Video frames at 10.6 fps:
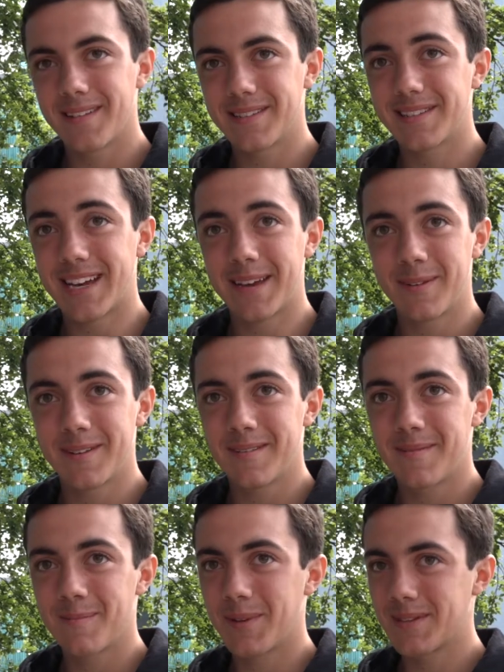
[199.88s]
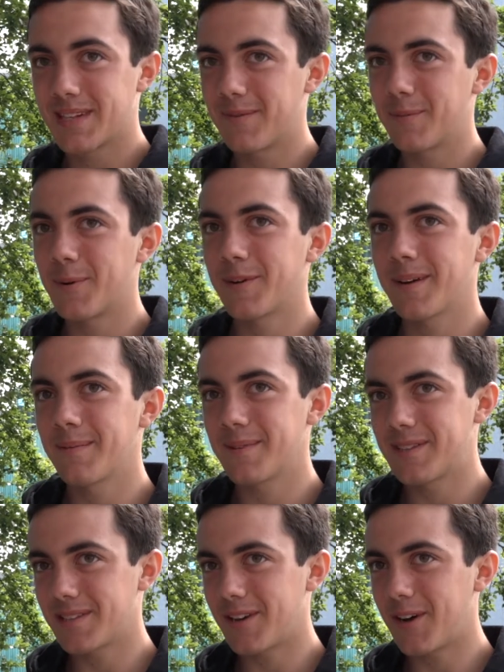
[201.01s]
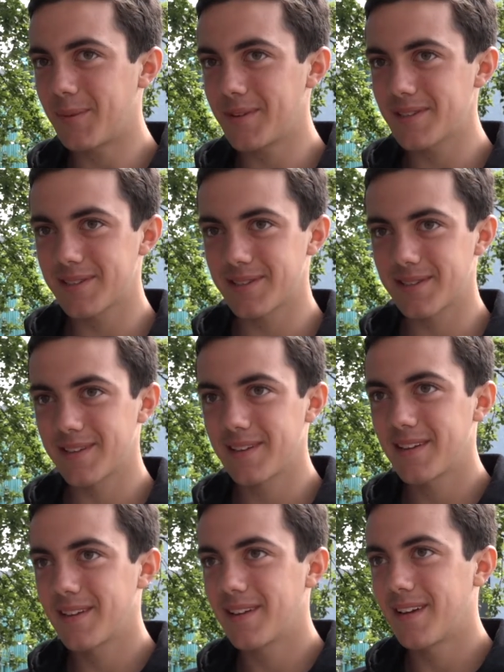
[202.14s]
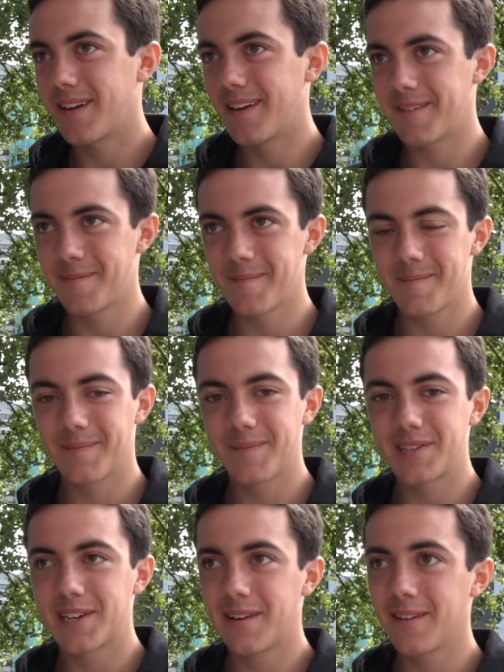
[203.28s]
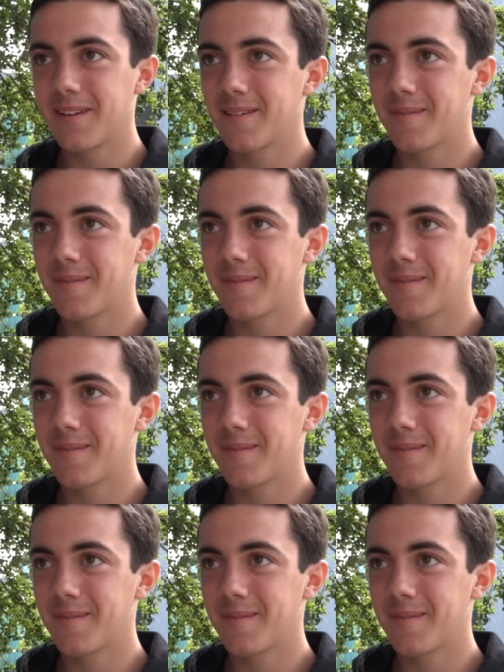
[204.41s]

Simon, the Simon program, which is a homeless charity,